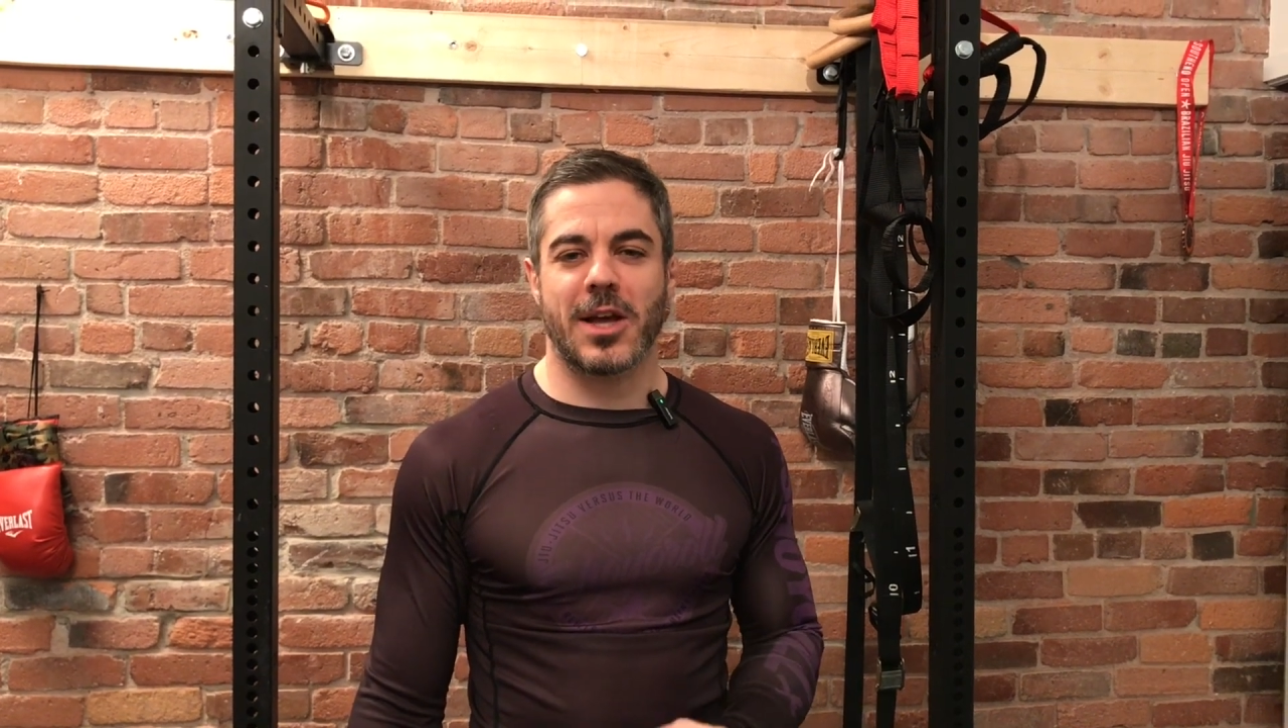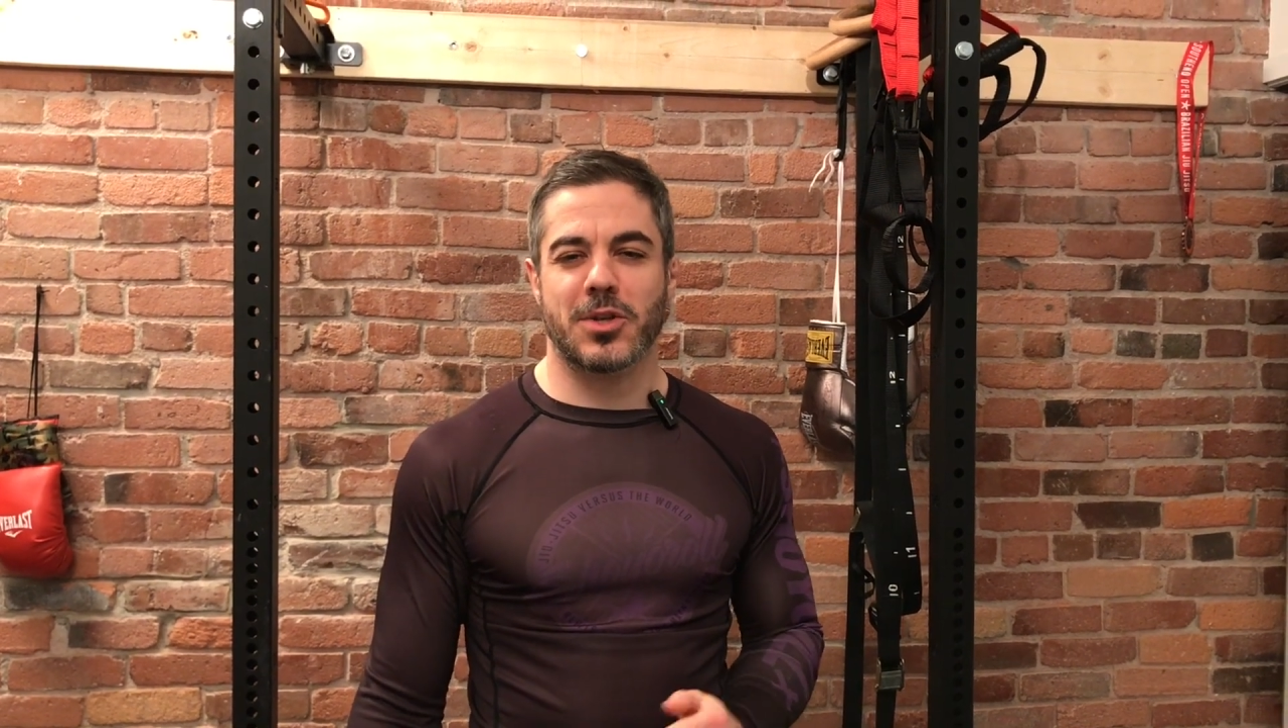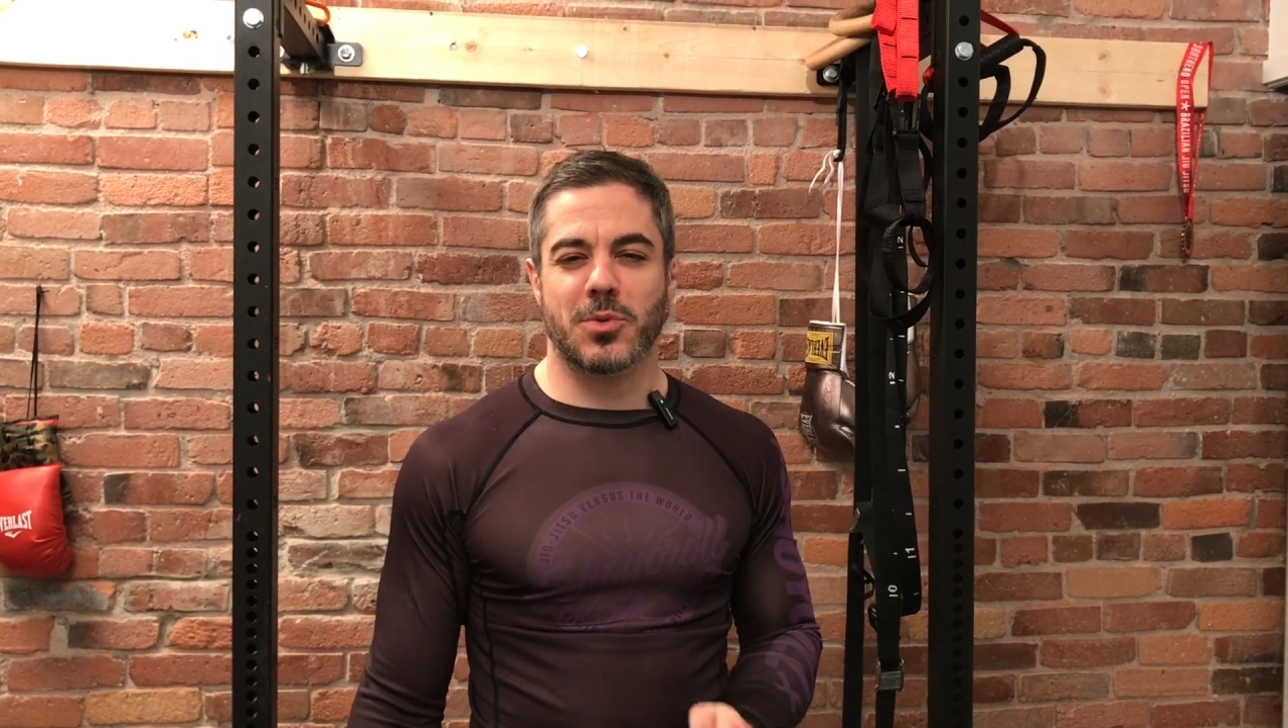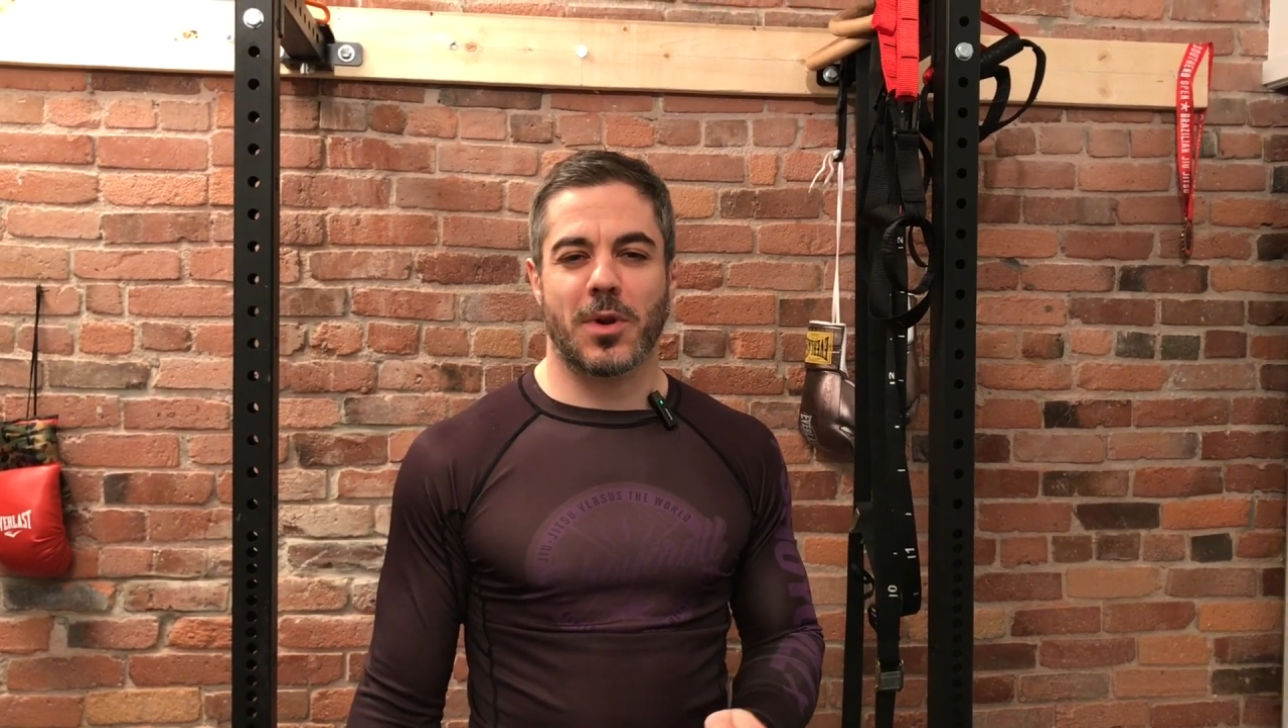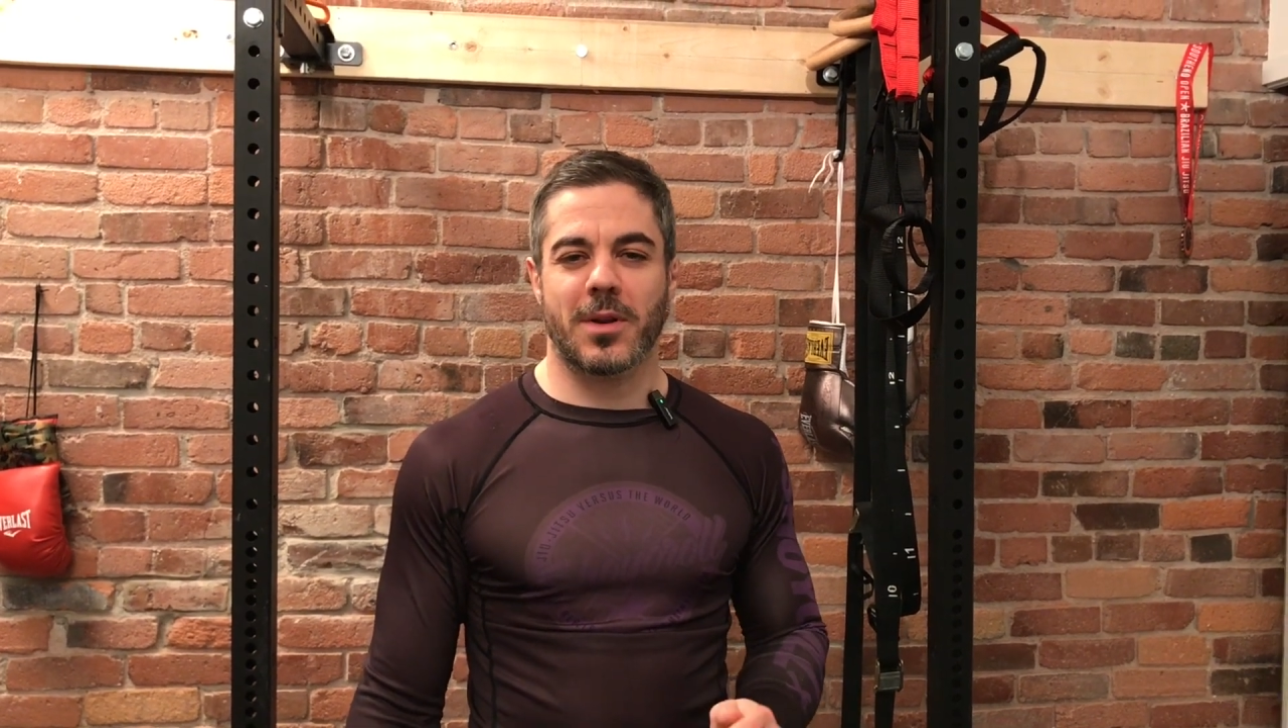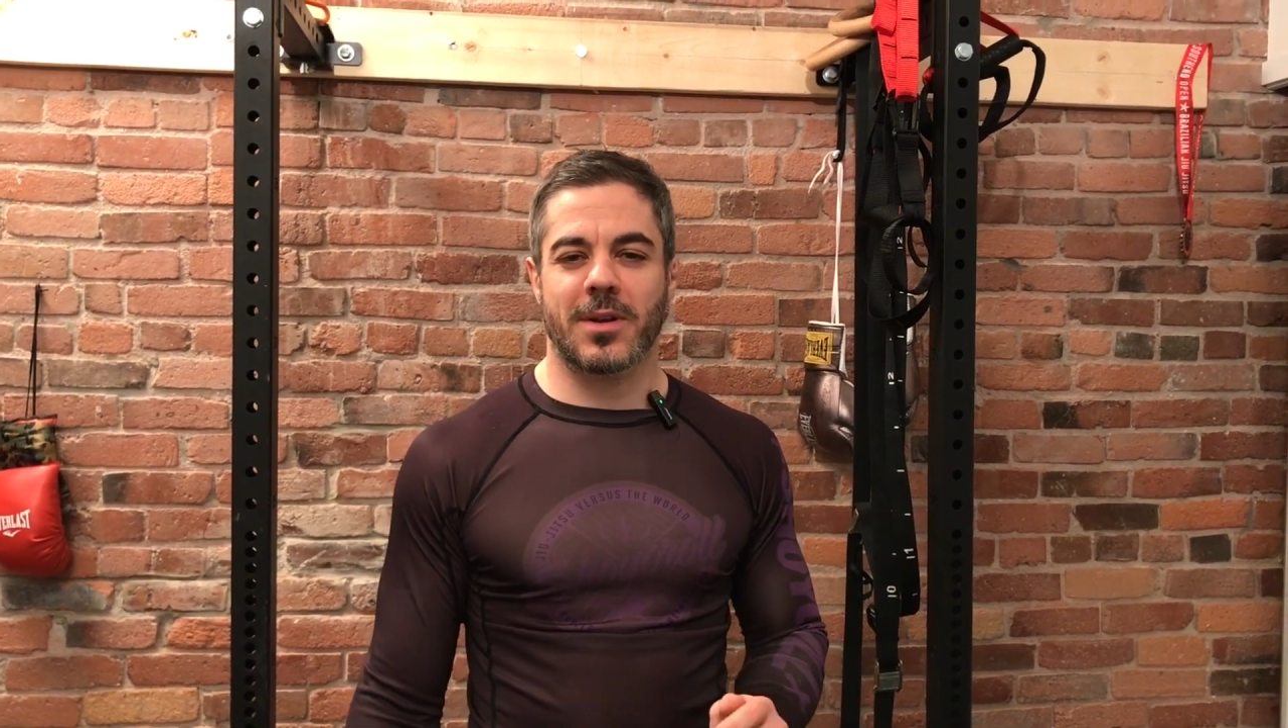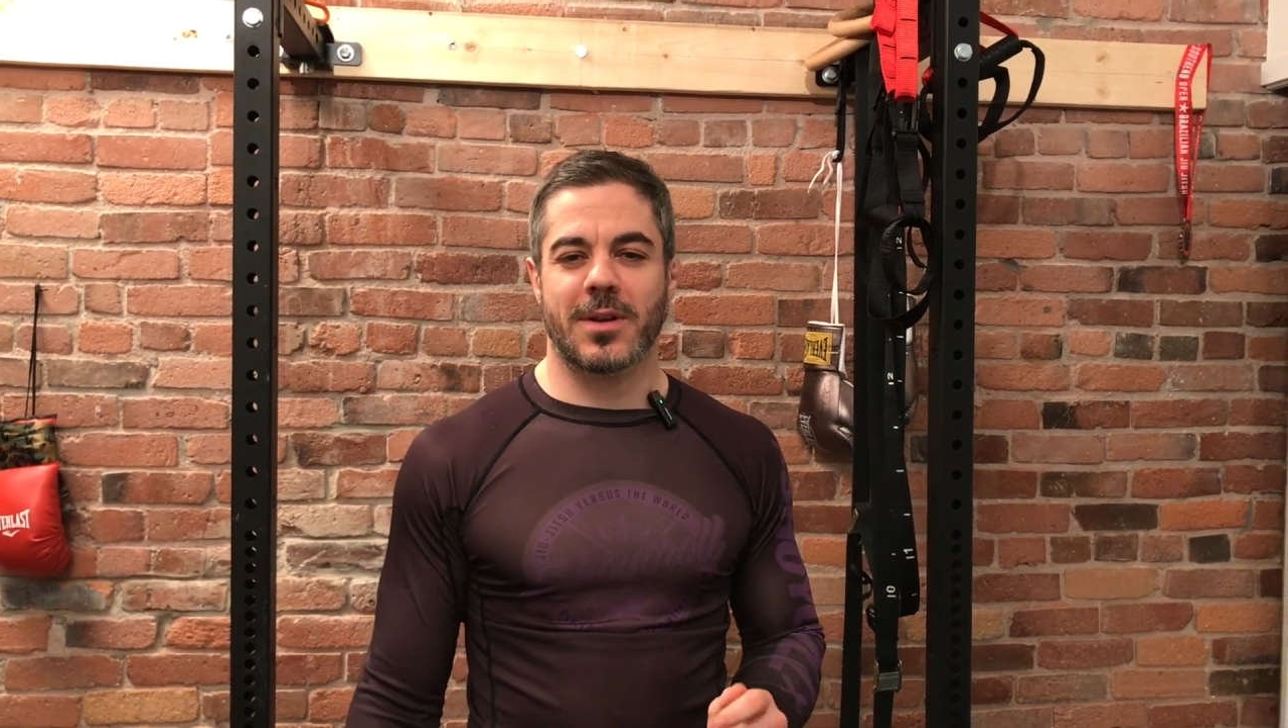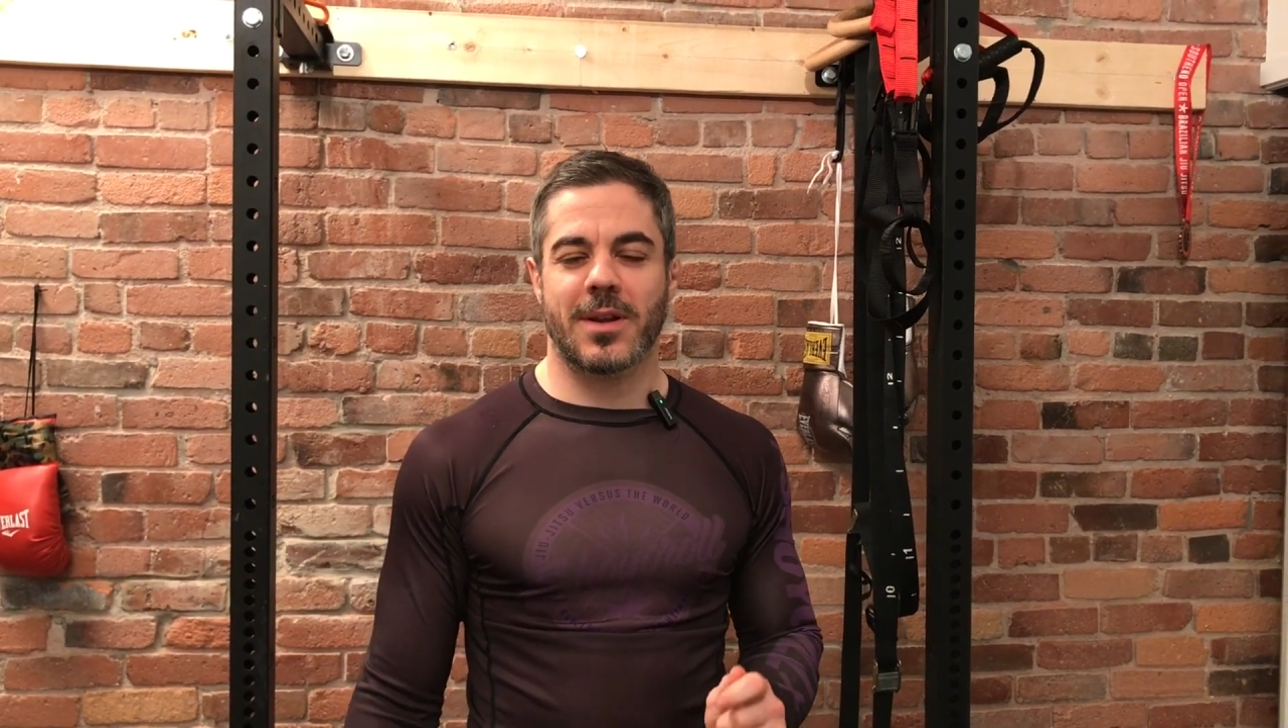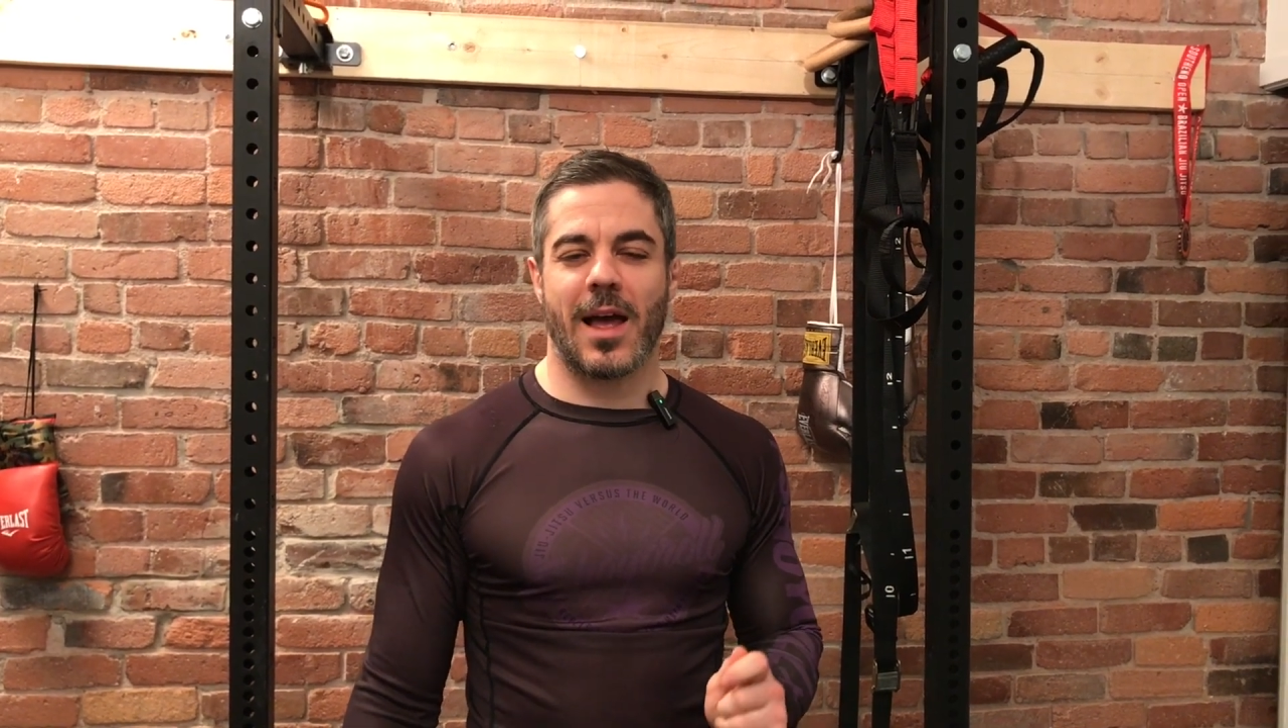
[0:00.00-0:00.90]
I just want to